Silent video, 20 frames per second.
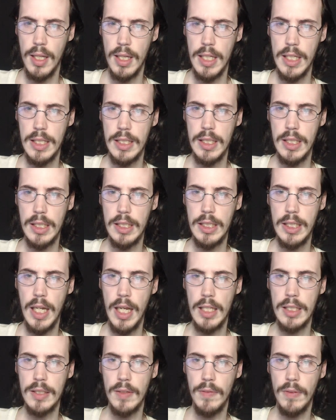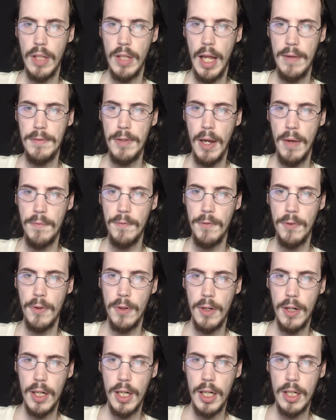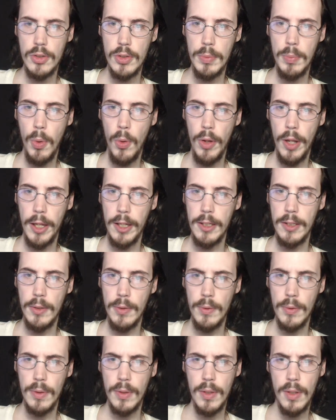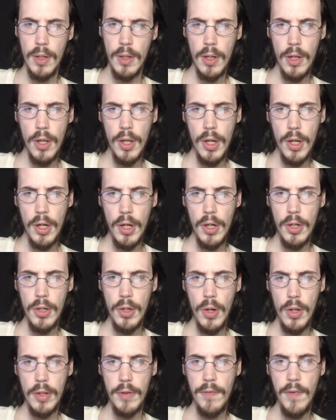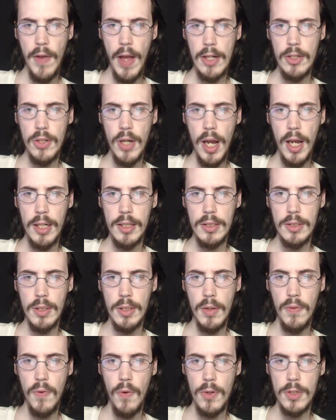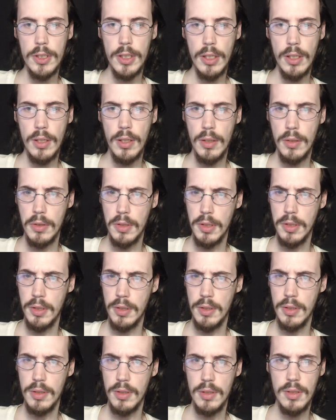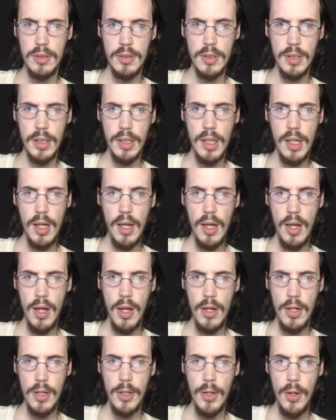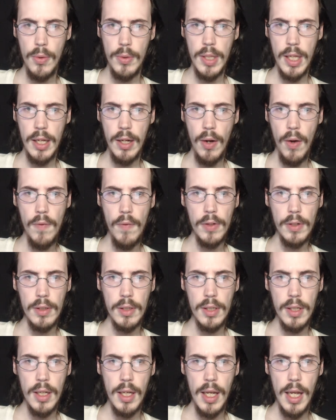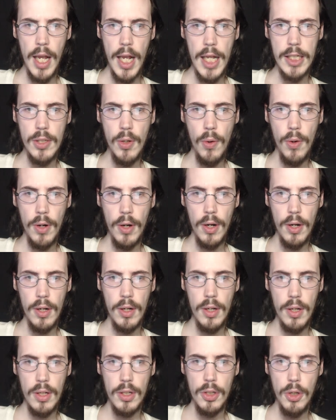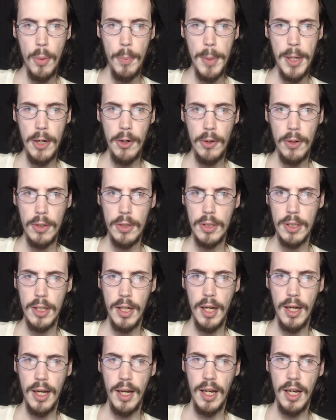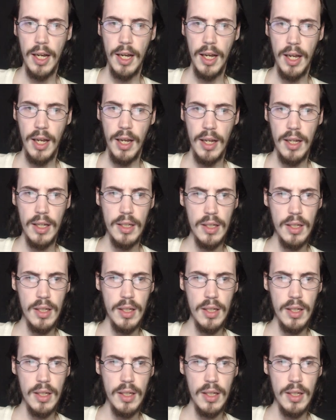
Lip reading: This is the chance of a lifetime for a country boy like you. You're on the fast track to a fortune. Huh? Don't think it over. It's an order. Go meet her. Ha ha ha ha.